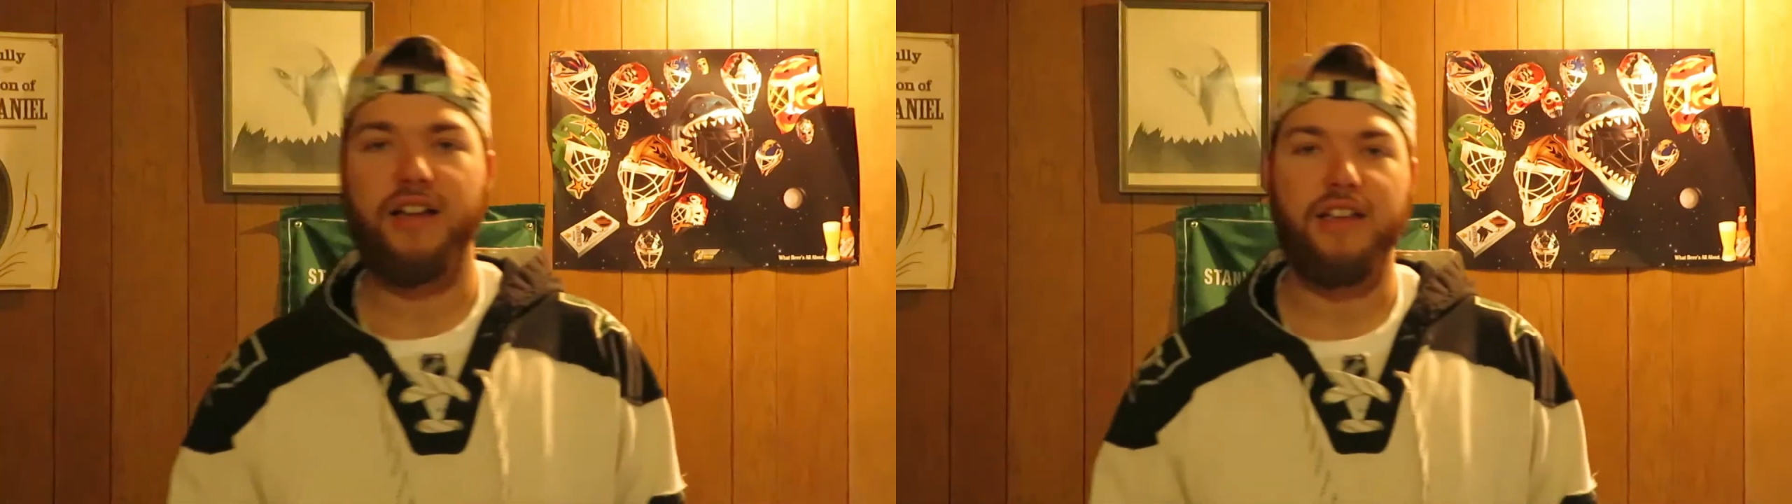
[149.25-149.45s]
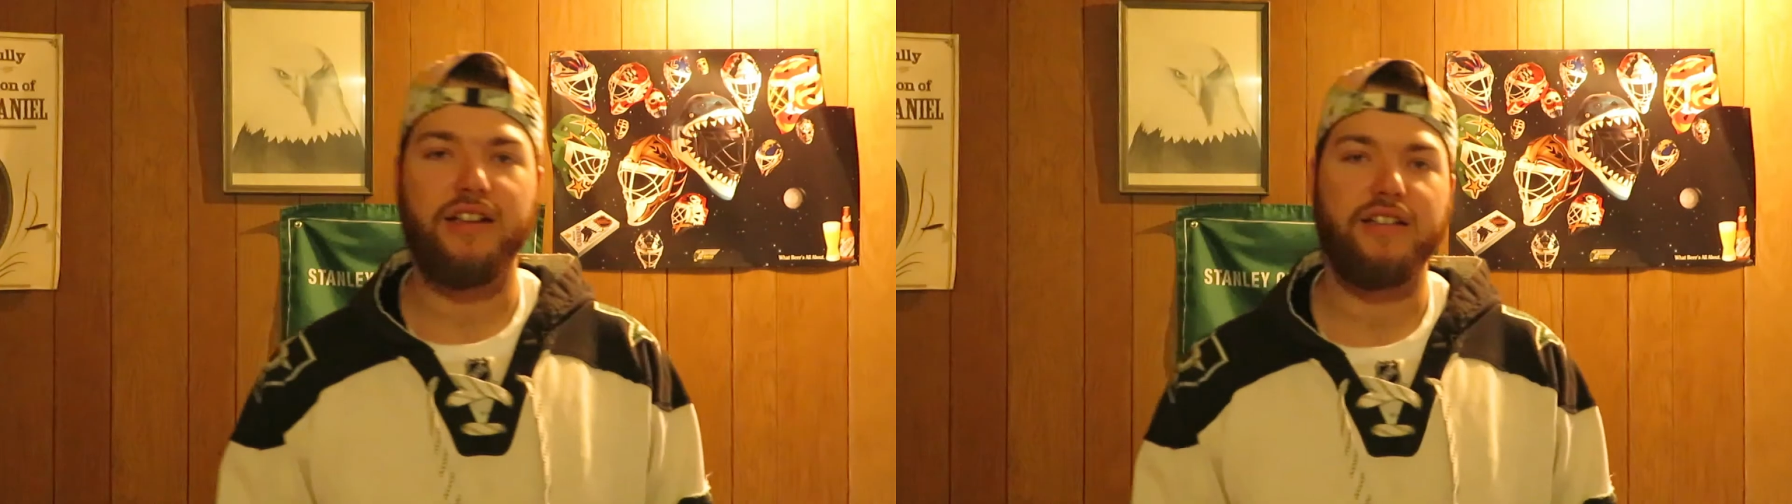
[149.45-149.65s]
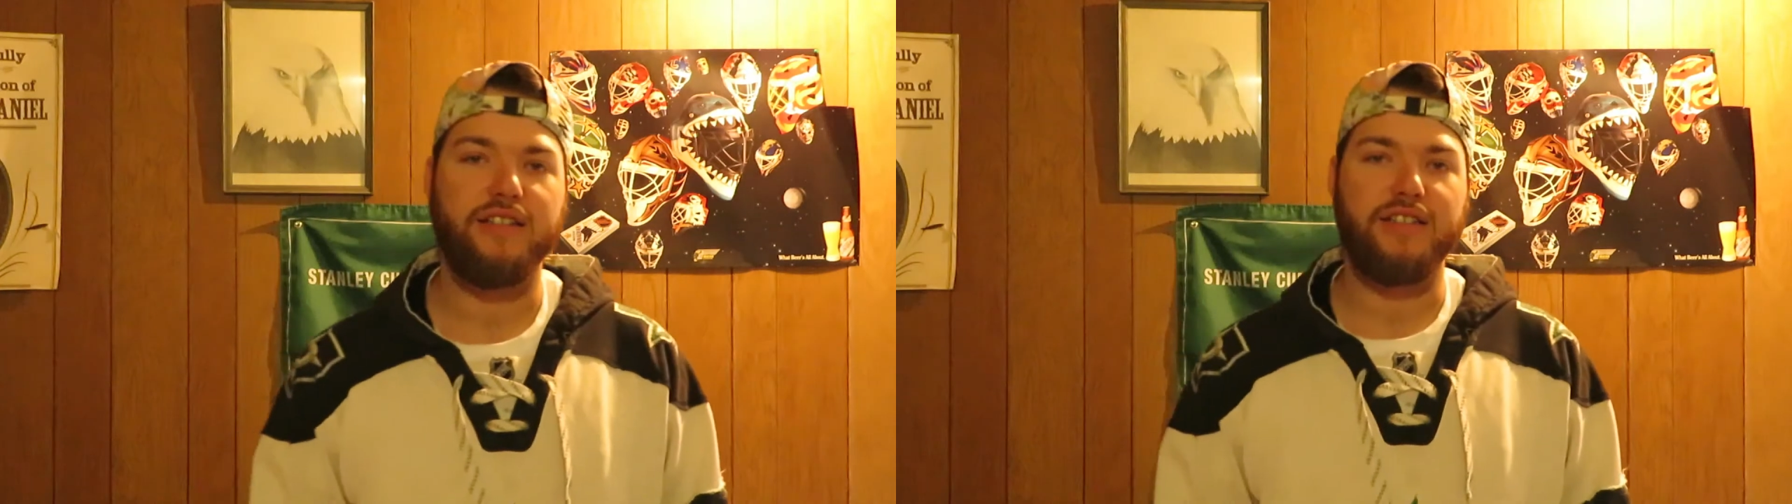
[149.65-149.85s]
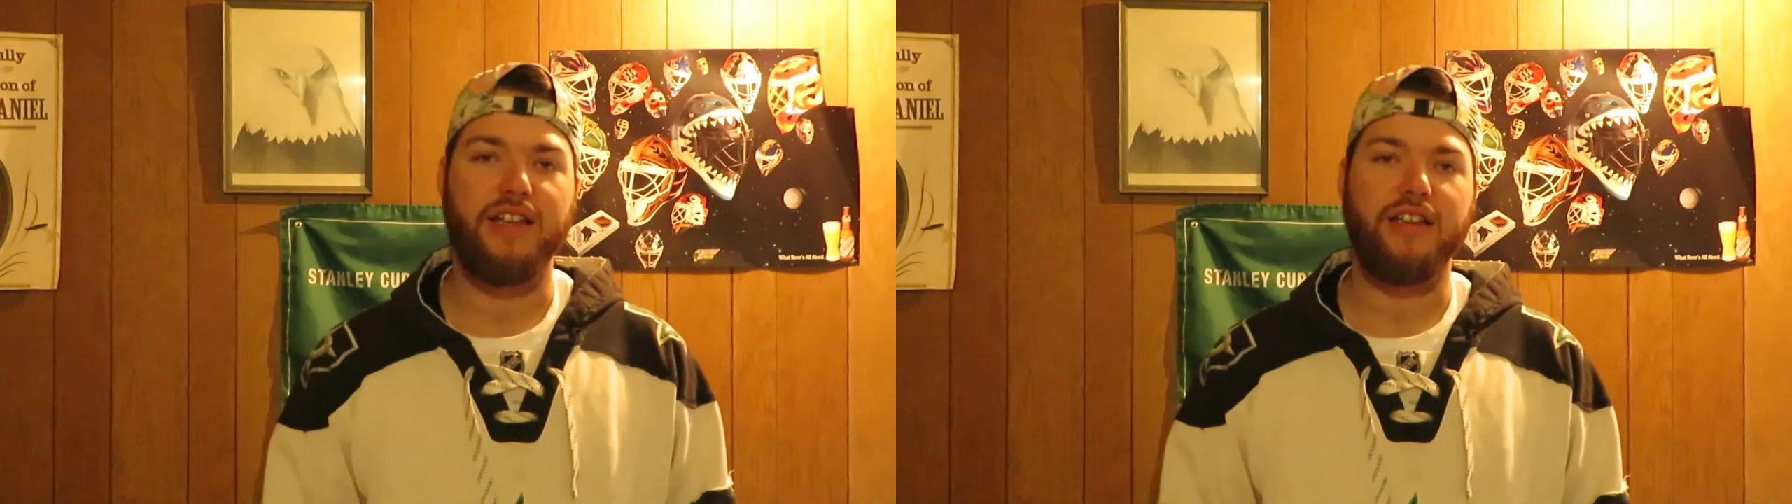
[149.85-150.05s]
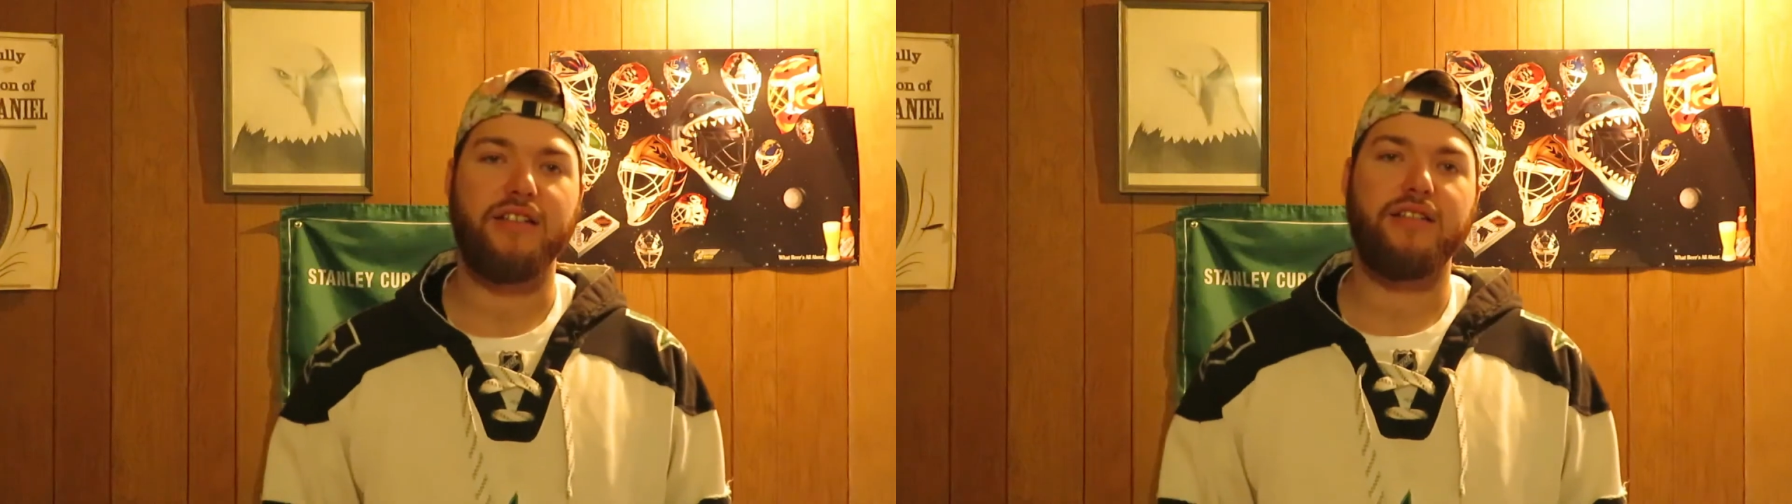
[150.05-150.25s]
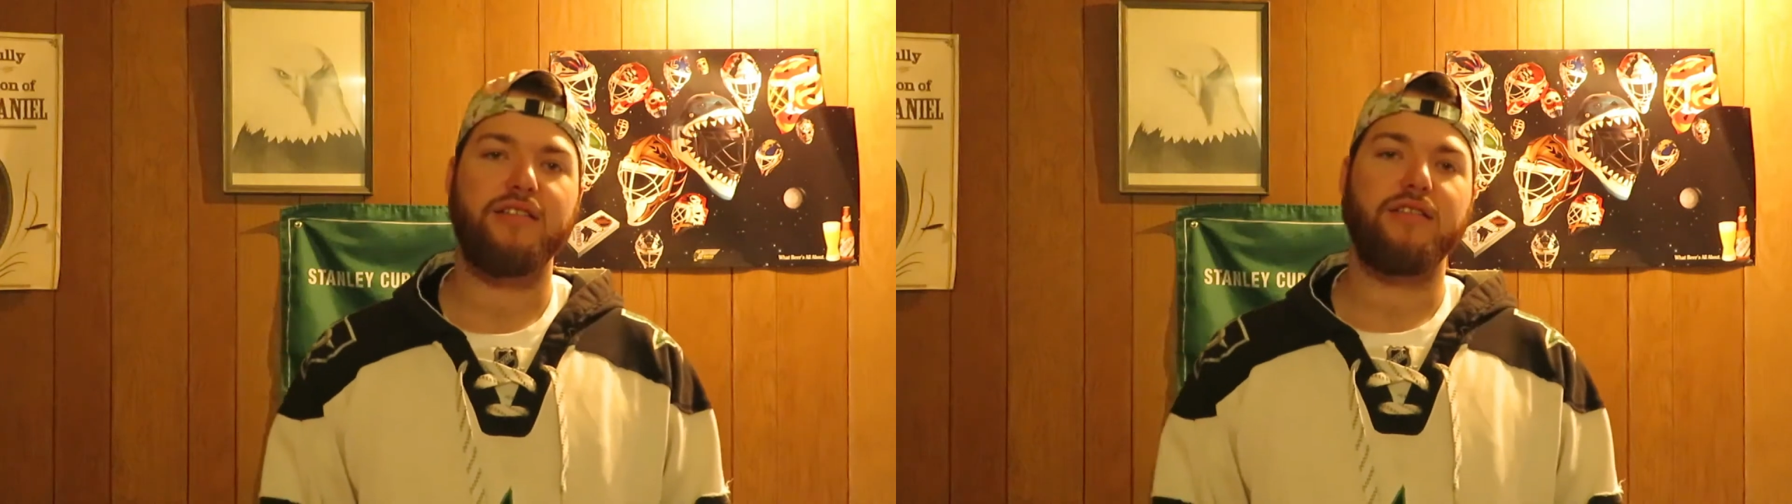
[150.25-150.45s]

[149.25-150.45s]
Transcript: Getting to the second,